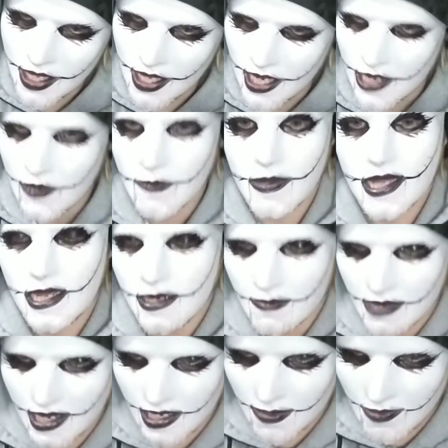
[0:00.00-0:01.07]
and I don't plan on
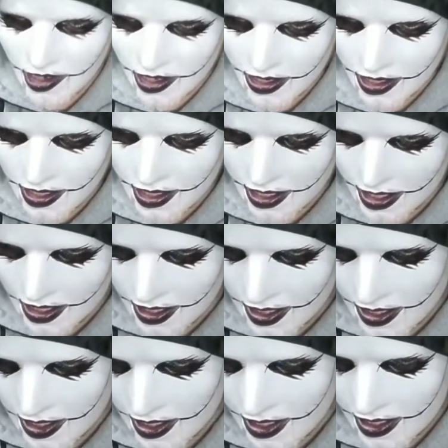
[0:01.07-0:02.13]
buying them all.
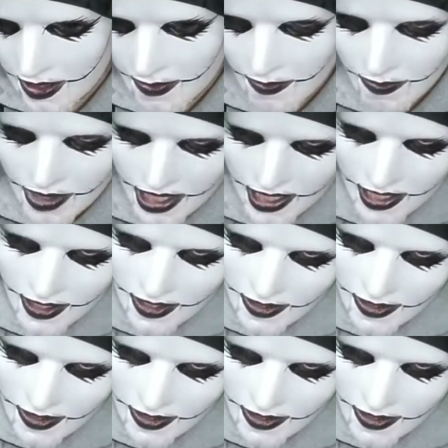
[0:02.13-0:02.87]
But